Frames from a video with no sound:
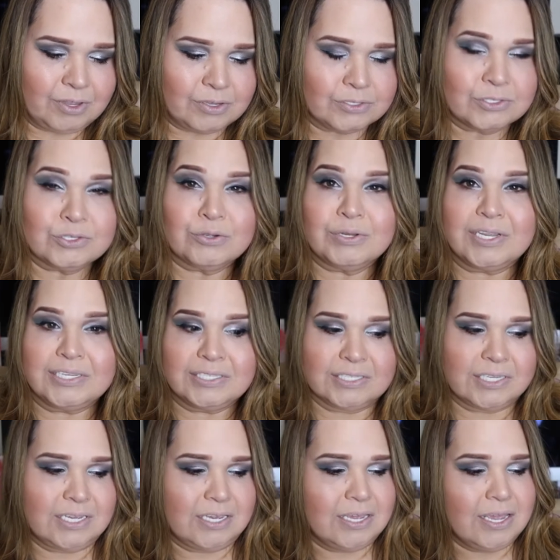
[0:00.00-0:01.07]
So let's
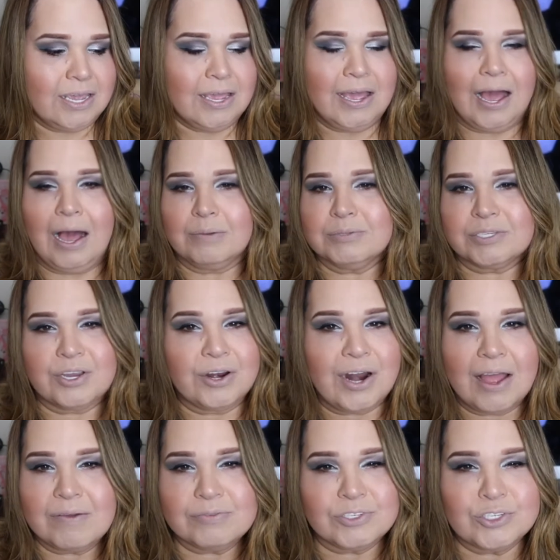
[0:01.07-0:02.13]
see. I'm scared
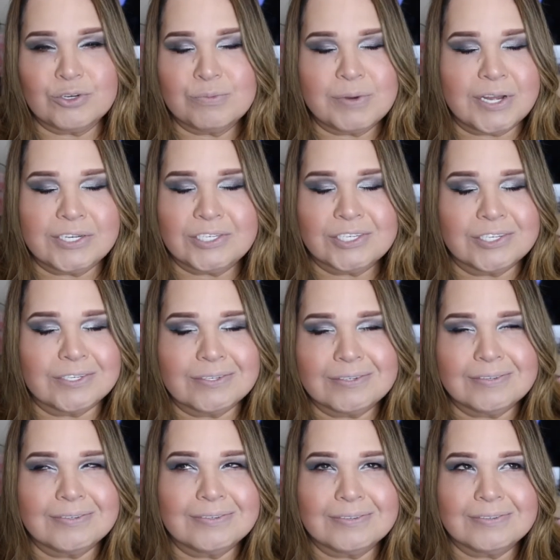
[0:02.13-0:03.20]
I have too much
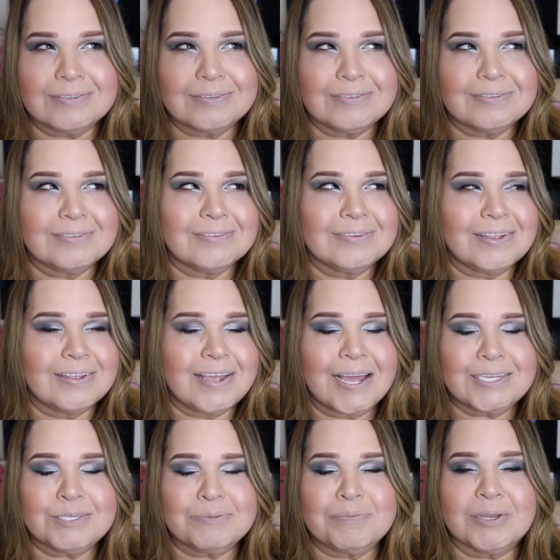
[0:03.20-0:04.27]

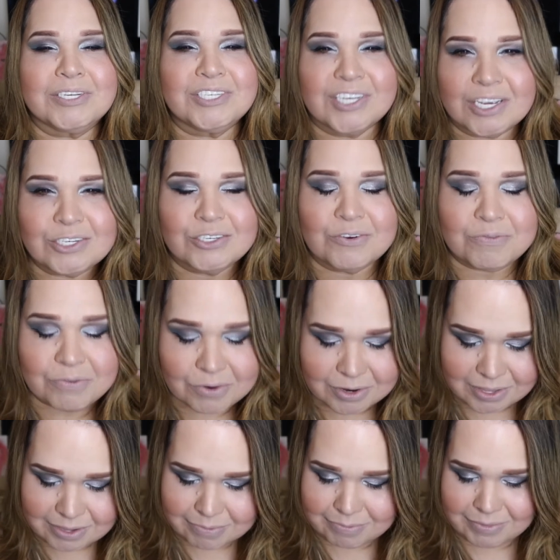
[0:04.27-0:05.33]
expectation for
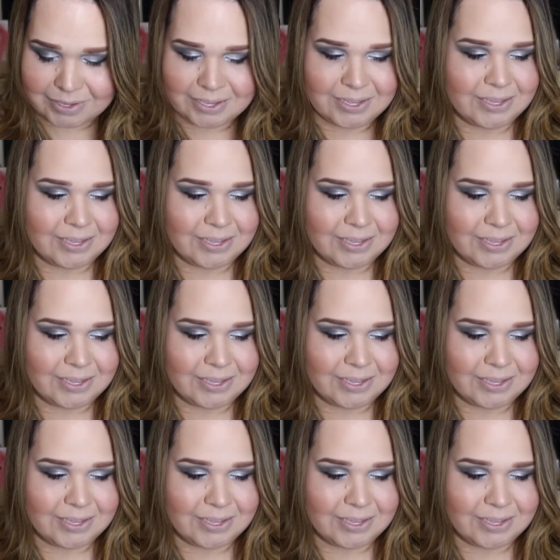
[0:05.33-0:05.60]
them.